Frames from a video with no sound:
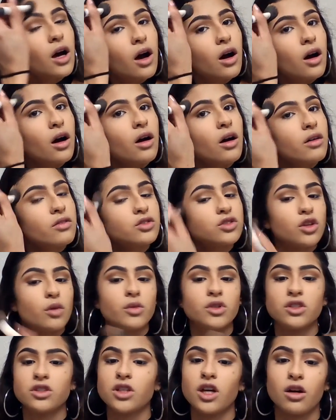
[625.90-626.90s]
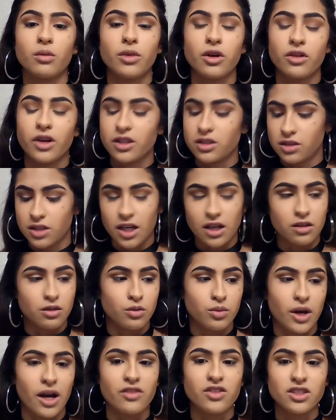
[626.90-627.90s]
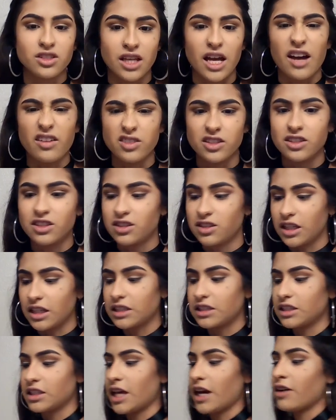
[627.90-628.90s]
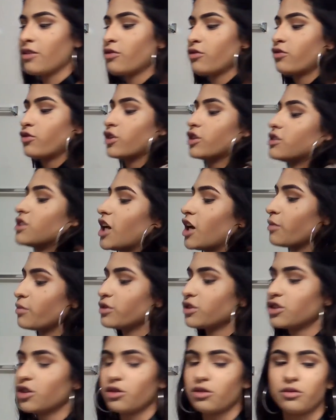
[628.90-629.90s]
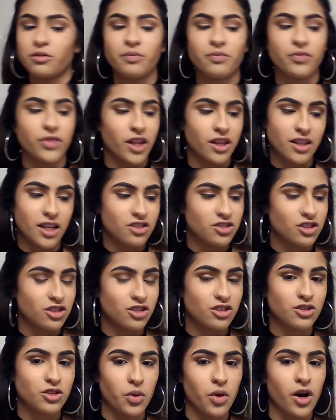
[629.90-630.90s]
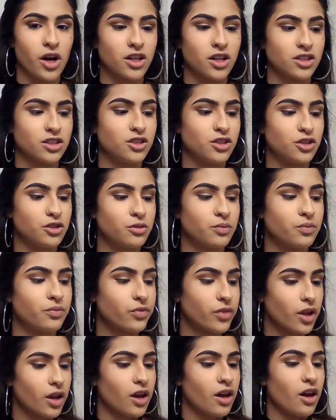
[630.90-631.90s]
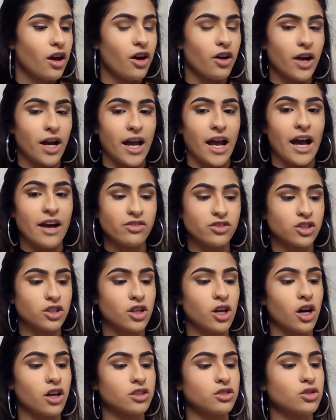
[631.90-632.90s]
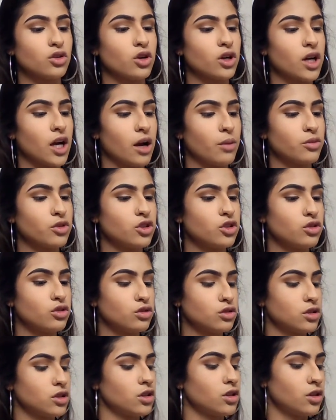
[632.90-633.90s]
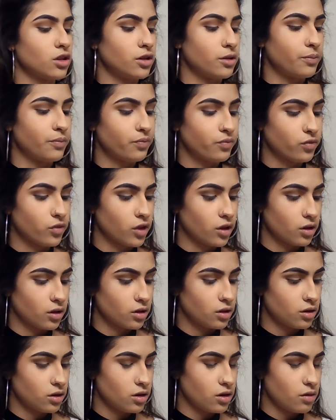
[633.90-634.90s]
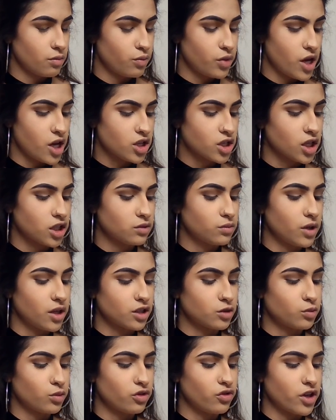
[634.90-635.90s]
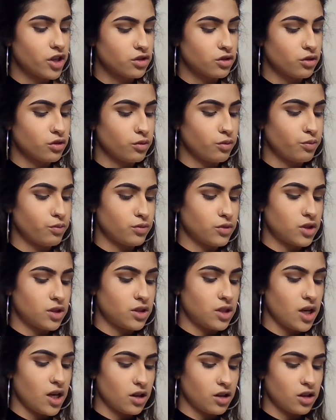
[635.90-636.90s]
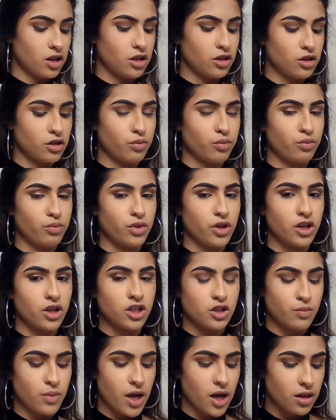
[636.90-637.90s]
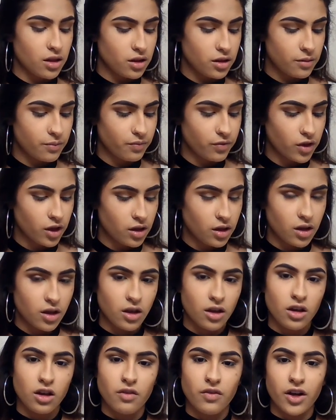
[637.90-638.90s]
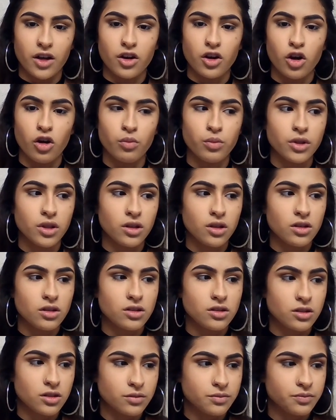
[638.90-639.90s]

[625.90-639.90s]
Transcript: I have so much to talk about Grey's Anatomy, but I just have to stick to that first episode, and that's just so hard to do. Okay, after contour, I'm going to use the BH Cosmetics Professional 10 Color Blush Palette. If I could open this.